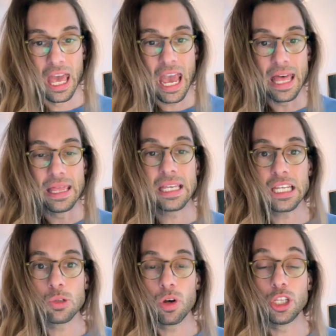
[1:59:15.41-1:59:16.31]
And this
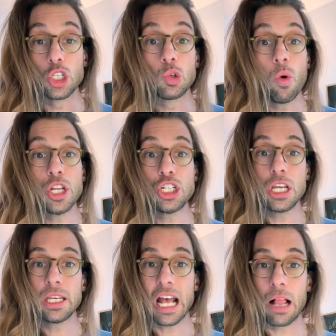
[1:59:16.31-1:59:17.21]
is what the
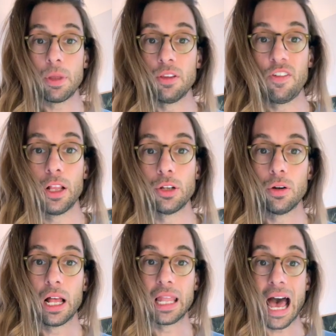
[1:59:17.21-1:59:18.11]
switching Kalman
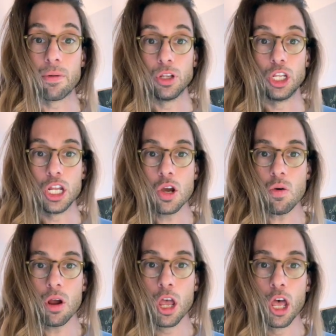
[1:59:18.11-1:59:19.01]
filter allows you to
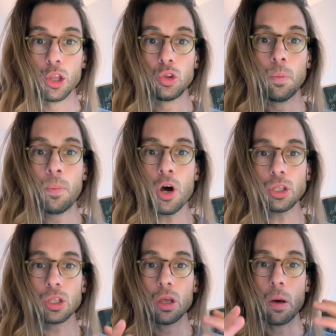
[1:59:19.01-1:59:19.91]
do, to put
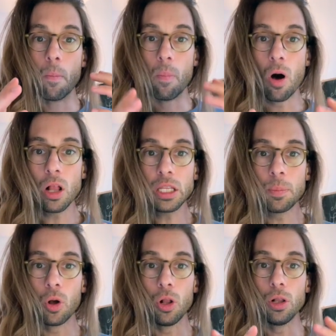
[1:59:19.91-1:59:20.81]

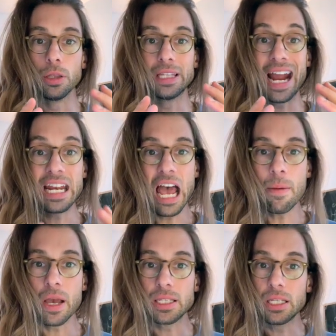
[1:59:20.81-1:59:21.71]
multiple
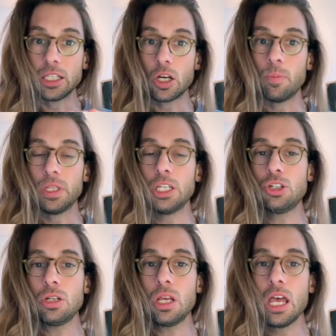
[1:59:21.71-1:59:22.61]
dynamics in
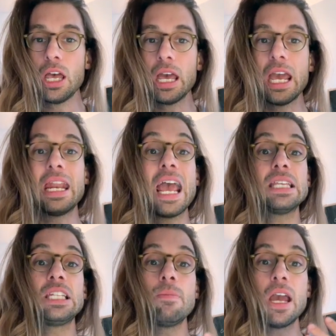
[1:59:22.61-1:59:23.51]
competition and
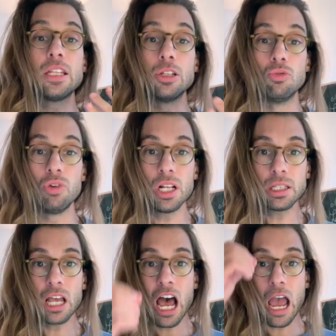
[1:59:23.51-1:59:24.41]
estimate in real
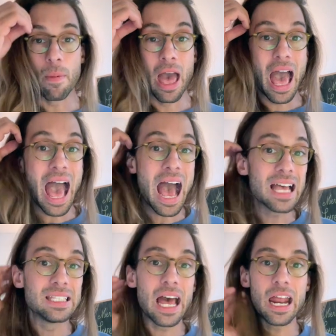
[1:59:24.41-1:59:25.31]
time
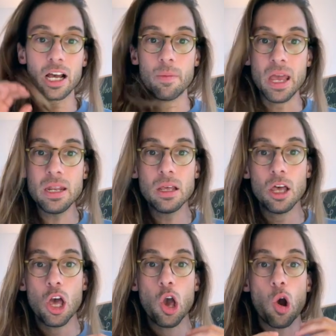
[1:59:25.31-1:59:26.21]
as data come in,
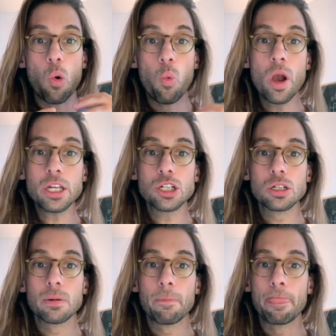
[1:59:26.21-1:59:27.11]

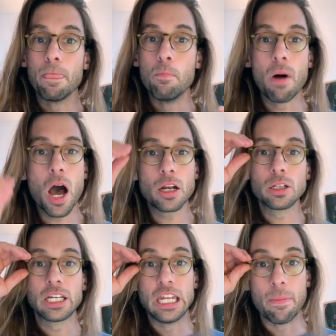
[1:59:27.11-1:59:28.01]
which
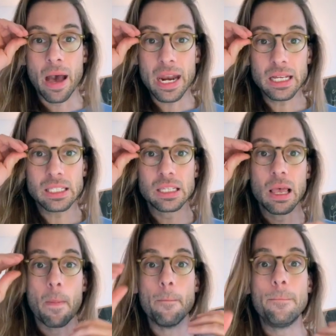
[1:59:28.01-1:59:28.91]
model kinematics
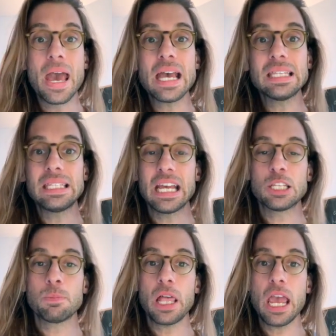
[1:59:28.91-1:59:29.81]
best
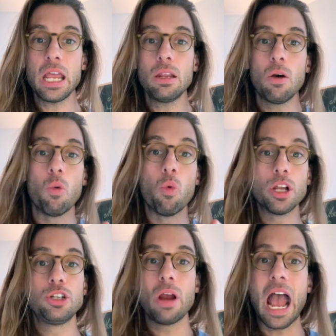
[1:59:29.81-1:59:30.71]
explain
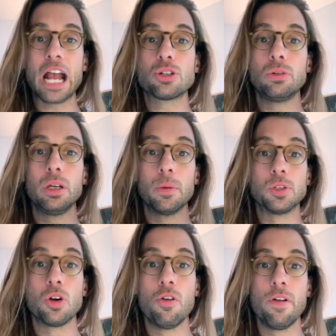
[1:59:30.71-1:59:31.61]
what you're actually
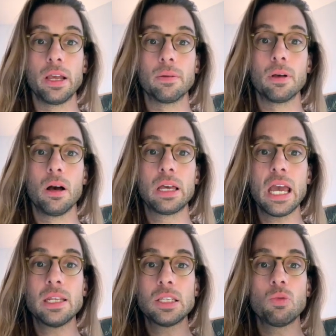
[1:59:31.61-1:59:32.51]
observing.
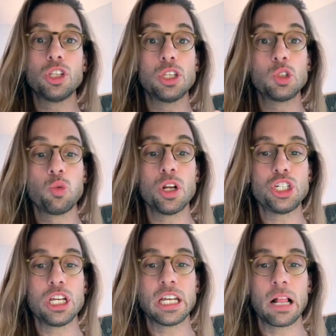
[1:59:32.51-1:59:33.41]
Okay, this is what the
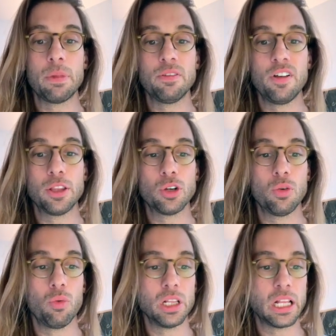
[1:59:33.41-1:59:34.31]
switching Kalman filter
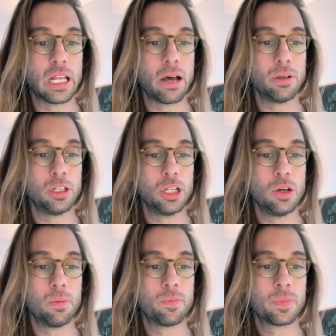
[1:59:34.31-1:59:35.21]
will allow you to do.